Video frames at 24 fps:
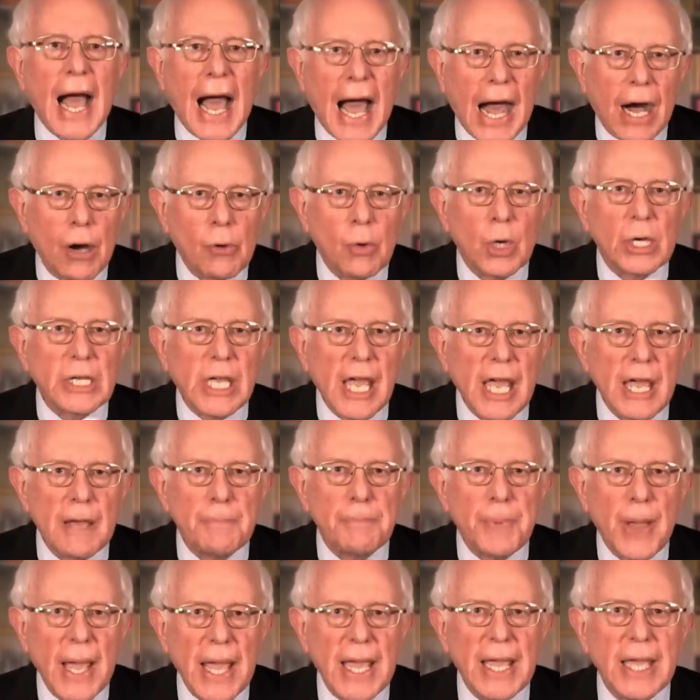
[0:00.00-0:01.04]
Our
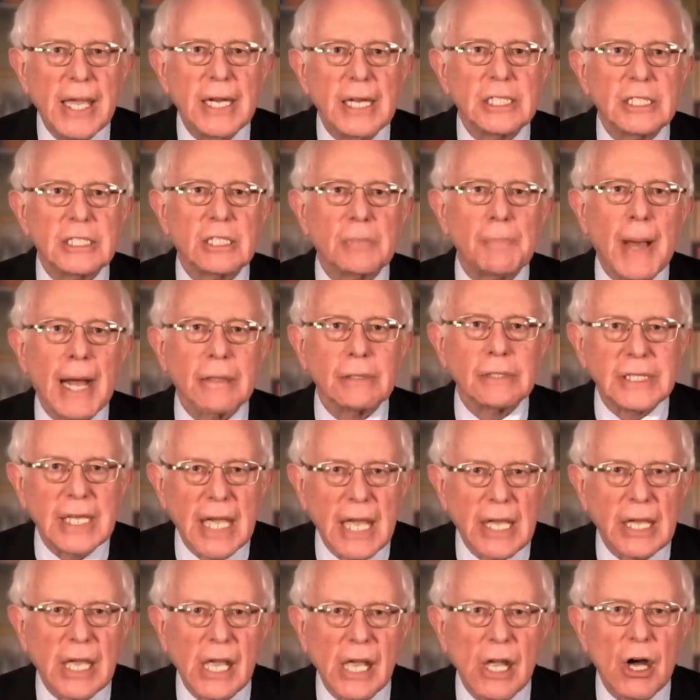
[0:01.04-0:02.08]
campaign is about
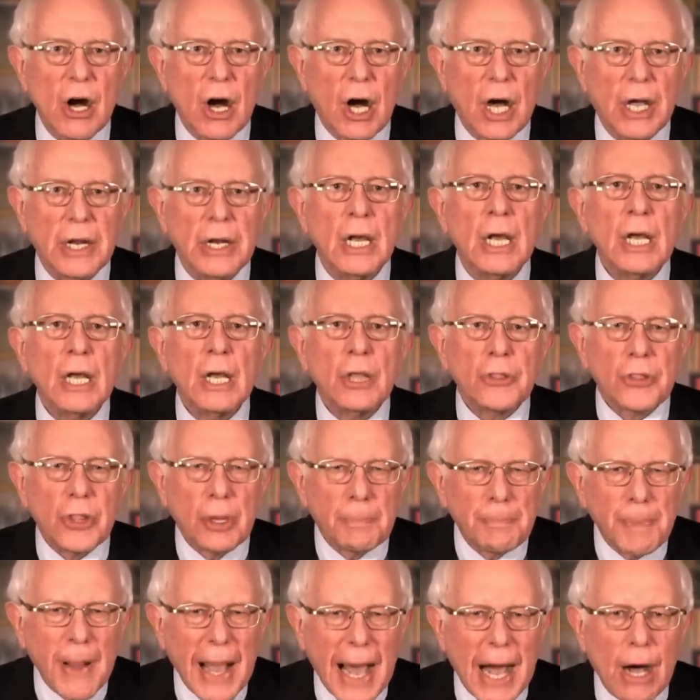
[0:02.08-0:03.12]
taking on
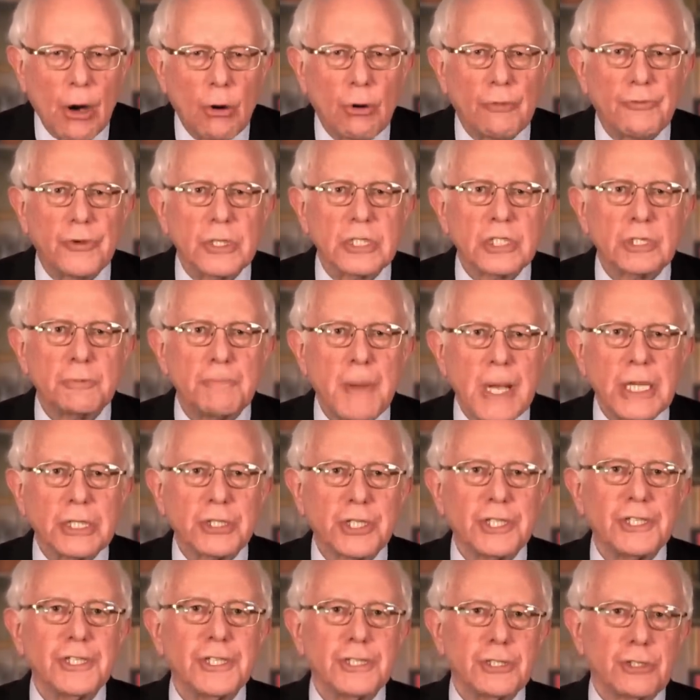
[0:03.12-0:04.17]
the powerful
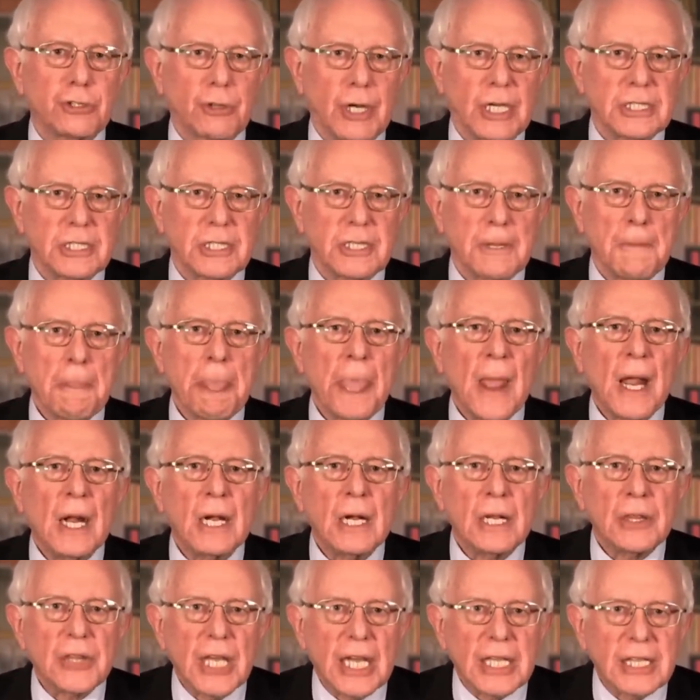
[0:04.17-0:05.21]
special interests
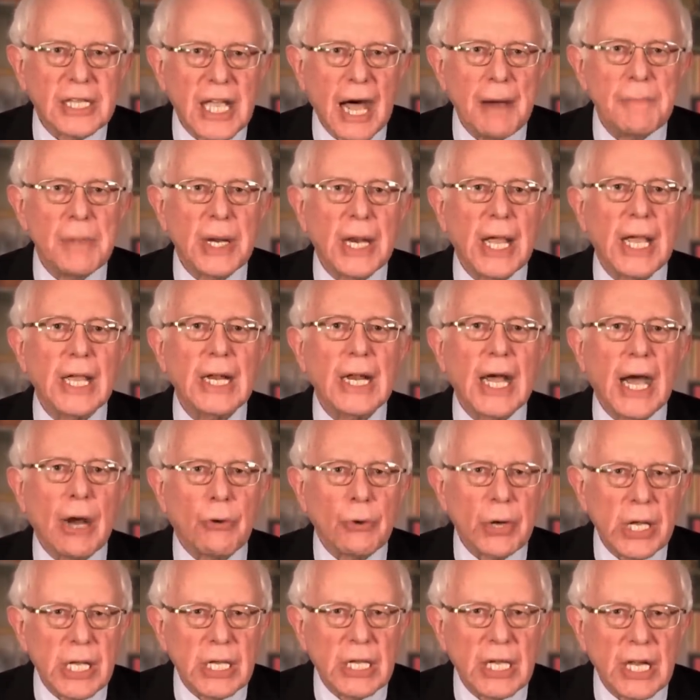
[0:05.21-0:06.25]
that dominate
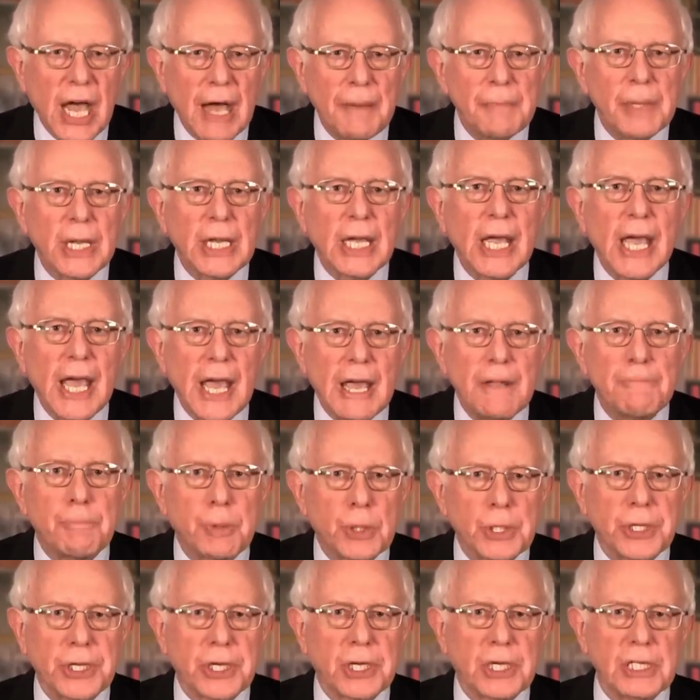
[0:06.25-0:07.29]
our economic and
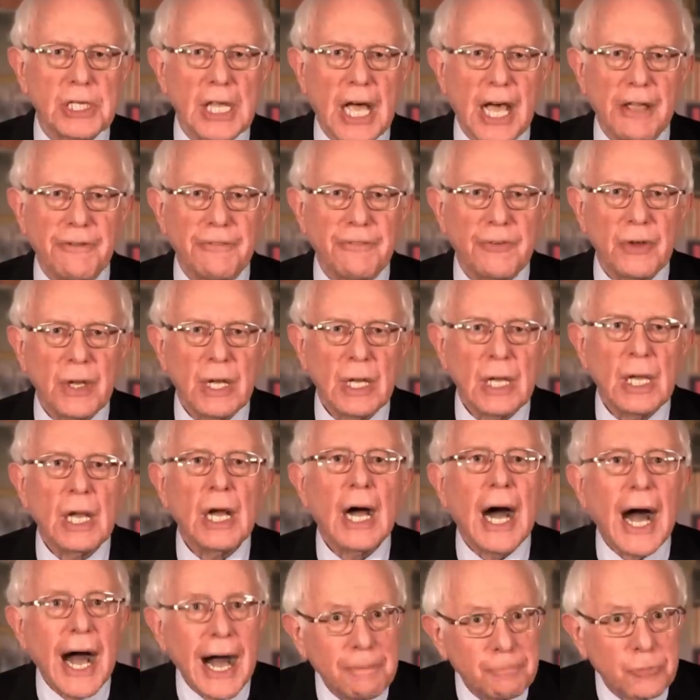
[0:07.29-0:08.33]
political life.
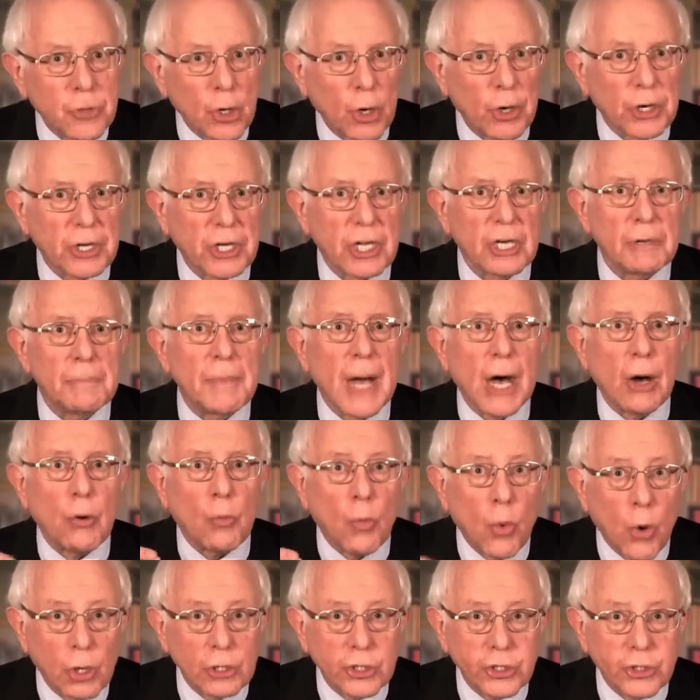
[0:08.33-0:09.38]
I'm talking
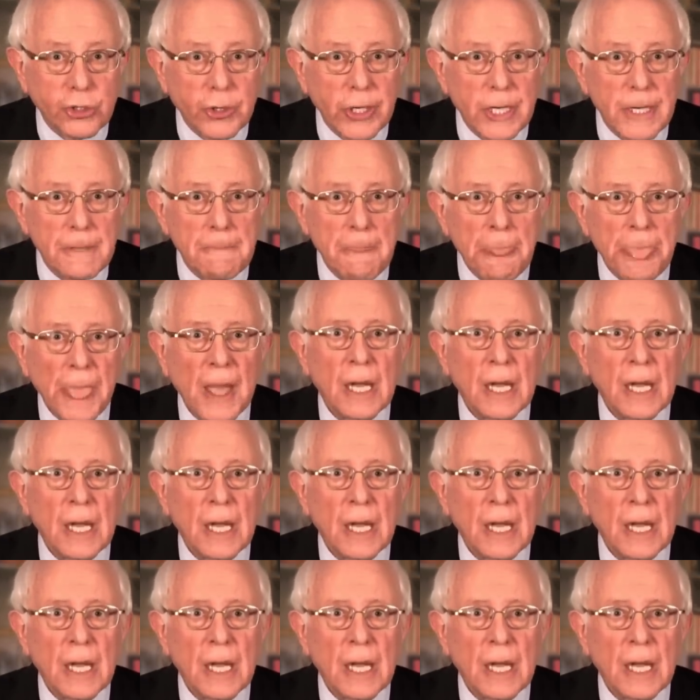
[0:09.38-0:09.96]
about Wall Street,